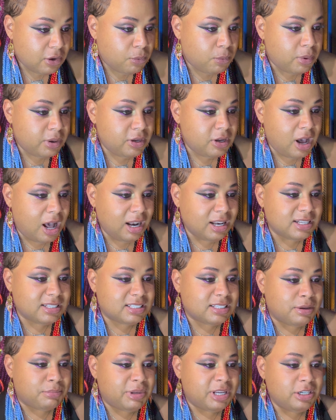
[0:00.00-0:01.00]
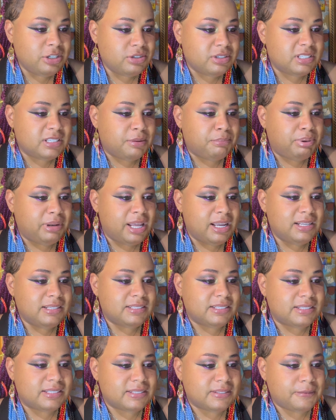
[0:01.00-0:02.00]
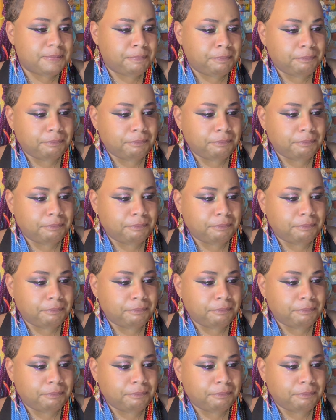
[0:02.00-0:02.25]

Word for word: well, y'all in some interesting places.